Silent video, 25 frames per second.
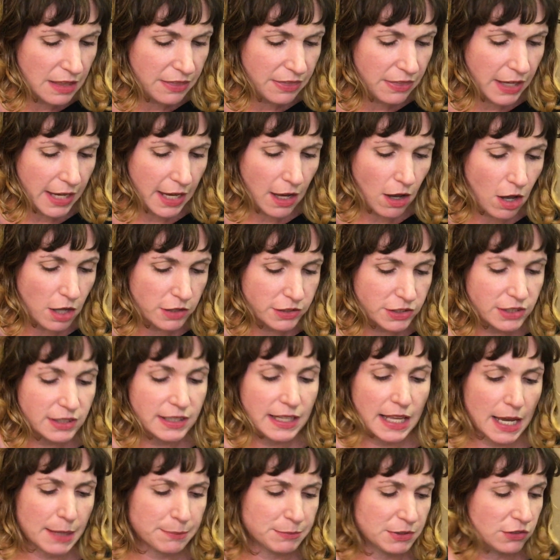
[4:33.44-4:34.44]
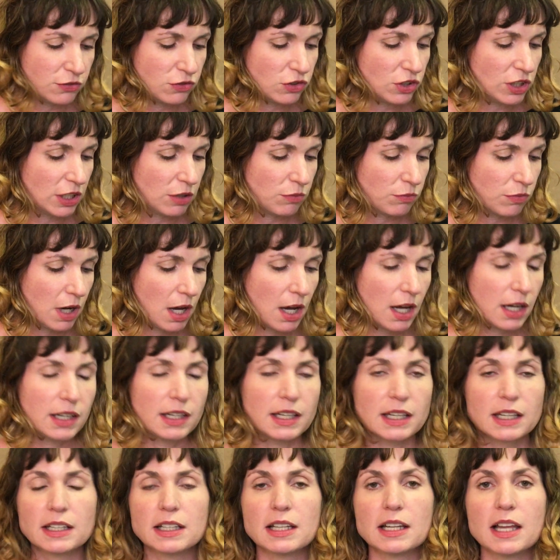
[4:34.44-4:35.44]
They haul slabs of sheetrock
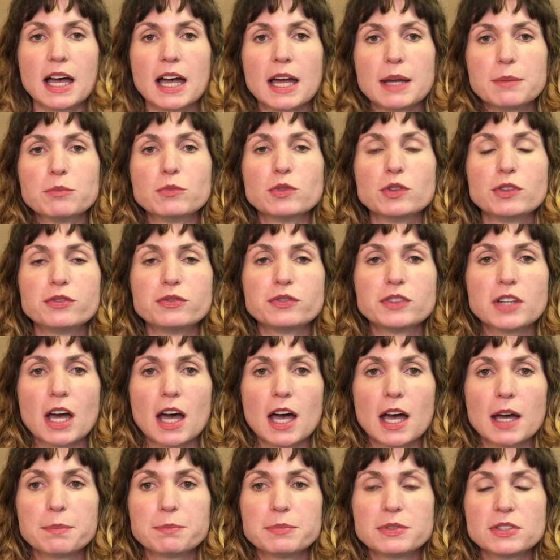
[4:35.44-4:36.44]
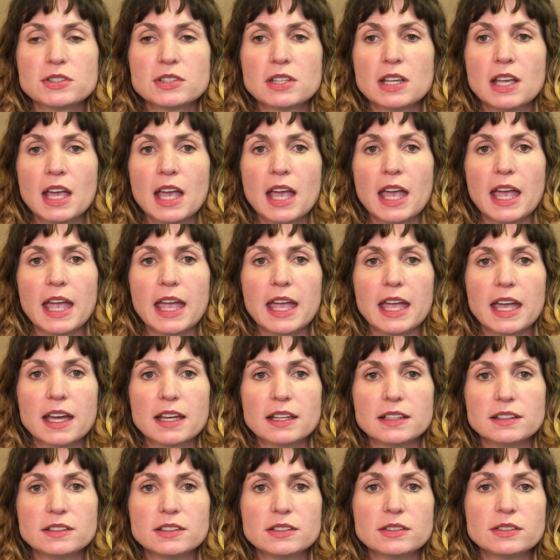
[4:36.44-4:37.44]
and climb rooftops
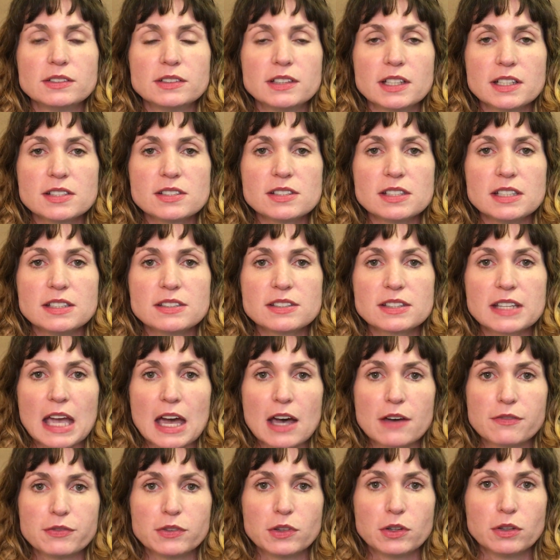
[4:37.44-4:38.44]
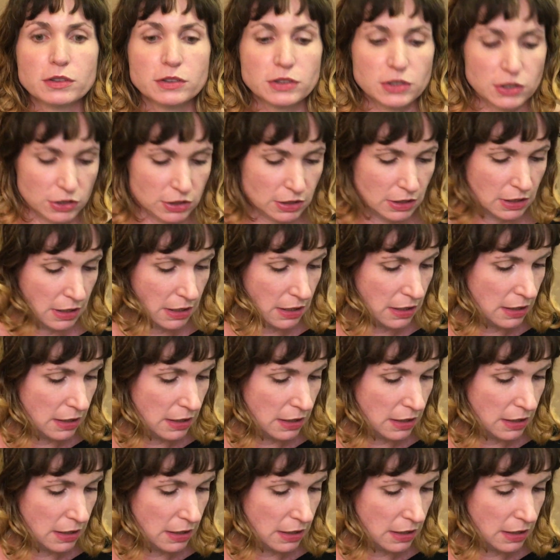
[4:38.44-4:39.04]
and dusty scaffolds,